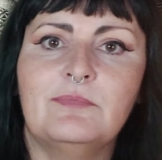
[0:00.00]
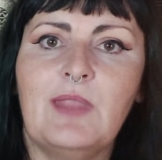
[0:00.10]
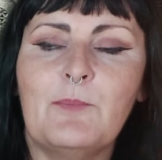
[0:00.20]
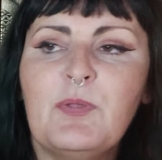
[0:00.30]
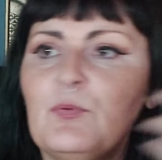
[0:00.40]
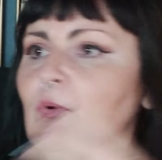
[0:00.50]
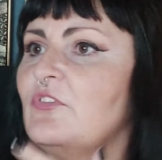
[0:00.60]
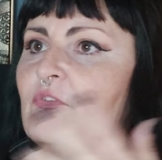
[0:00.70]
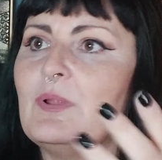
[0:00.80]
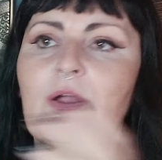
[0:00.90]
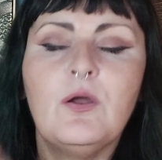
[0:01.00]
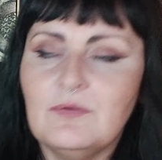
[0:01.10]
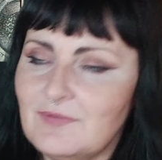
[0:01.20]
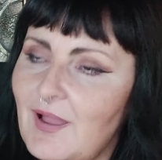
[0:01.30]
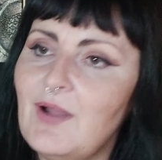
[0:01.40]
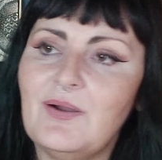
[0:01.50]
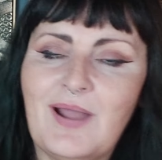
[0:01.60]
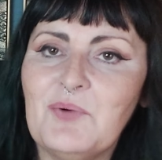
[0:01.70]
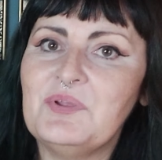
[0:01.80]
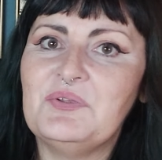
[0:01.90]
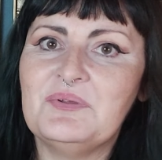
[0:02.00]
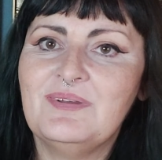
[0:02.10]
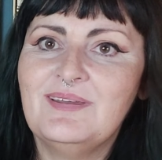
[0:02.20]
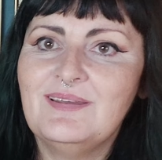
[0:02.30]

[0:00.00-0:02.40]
and people will just be like, how, how are you?